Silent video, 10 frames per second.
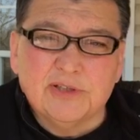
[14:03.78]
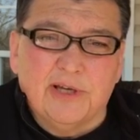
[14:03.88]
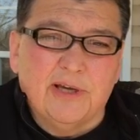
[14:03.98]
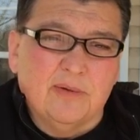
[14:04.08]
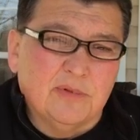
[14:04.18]

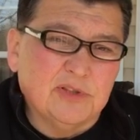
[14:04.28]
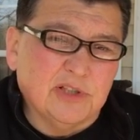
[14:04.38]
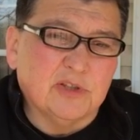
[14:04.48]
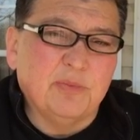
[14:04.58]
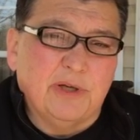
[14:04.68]
a.m to
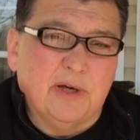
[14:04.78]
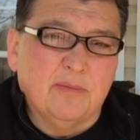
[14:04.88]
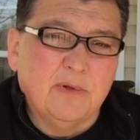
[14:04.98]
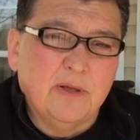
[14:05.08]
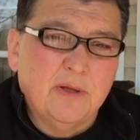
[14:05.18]
6
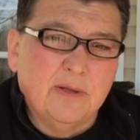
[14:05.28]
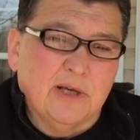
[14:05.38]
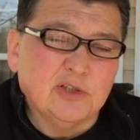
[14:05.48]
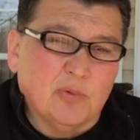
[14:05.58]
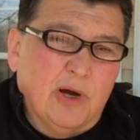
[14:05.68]
p.m
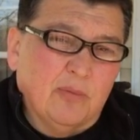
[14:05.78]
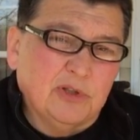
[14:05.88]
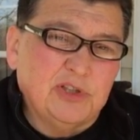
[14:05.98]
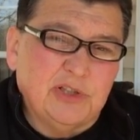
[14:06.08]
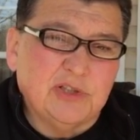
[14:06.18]
that's why when
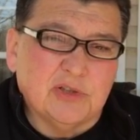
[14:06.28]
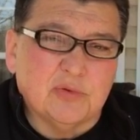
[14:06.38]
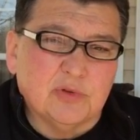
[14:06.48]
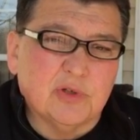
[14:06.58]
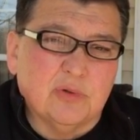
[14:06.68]
jesus
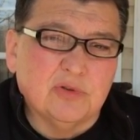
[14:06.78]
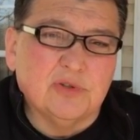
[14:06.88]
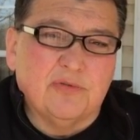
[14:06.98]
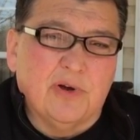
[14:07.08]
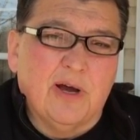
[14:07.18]
was
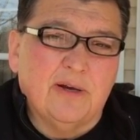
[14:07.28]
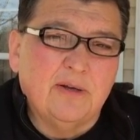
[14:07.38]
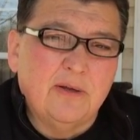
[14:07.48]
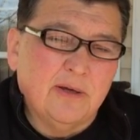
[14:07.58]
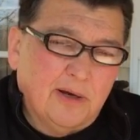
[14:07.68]
crucified
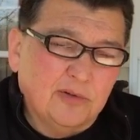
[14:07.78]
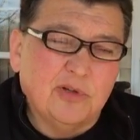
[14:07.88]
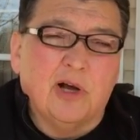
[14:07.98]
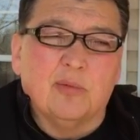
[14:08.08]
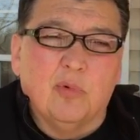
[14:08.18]
and i'll
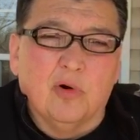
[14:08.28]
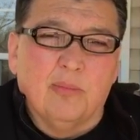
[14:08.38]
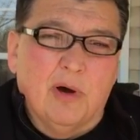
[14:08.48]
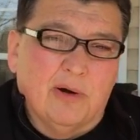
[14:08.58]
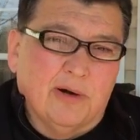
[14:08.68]
talk more
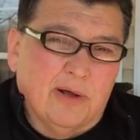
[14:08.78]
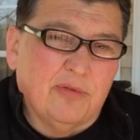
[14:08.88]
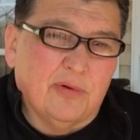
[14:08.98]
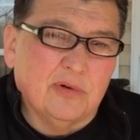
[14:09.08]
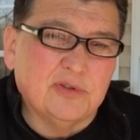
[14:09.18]
about it on
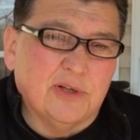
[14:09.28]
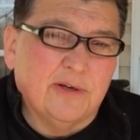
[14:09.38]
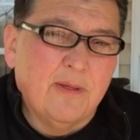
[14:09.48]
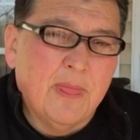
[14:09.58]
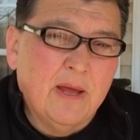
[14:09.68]
thursday
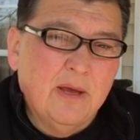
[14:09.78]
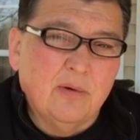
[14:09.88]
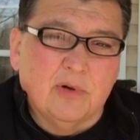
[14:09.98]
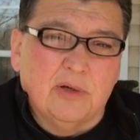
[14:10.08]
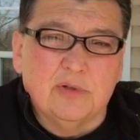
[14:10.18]

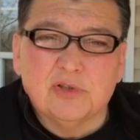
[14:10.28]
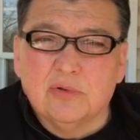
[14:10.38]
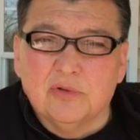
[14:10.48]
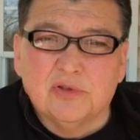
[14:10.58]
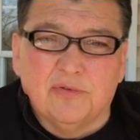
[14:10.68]
when he was
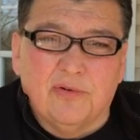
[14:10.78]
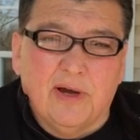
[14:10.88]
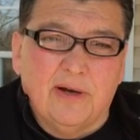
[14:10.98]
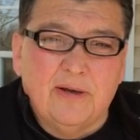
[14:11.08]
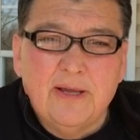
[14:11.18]

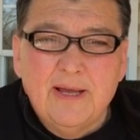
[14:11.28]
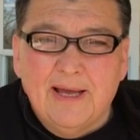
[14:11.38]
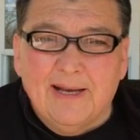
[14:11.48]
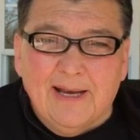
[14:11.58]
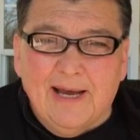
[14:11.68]
crucified
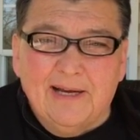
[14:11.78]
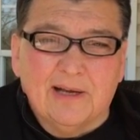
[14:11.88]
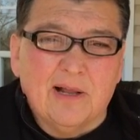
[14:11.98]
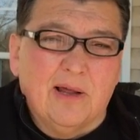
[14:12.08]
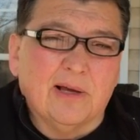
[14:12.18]
at 9
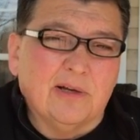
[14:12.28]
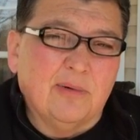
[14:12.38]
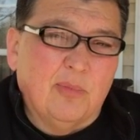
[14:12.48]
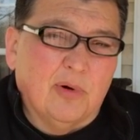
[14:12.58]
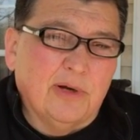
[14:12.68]
o'clock in the
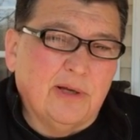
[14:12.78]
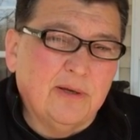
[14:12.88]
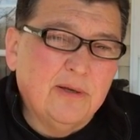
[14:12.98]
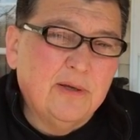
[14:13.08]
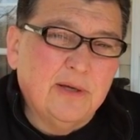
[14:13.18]
morning
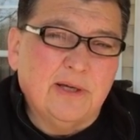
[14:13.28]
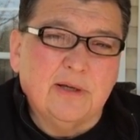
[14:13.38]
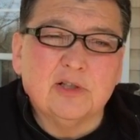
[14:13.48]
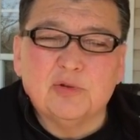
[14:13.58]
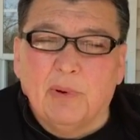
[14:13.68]
he
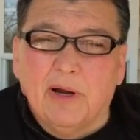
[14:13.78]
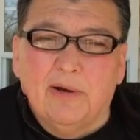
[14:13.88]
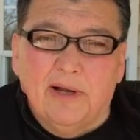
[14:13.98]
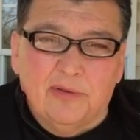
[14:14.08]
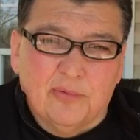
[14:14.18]

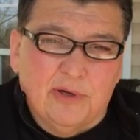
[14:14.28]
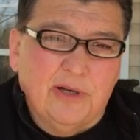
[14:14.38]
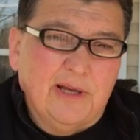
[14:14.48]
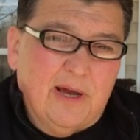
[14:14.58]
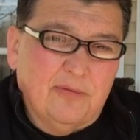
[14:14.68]
expired at 3 in
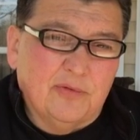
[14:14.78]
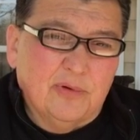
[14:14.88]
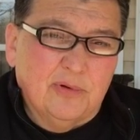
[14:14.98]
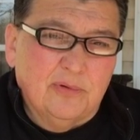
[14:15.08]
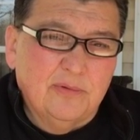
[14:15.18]
the
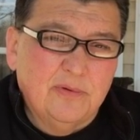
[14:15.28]
afternoon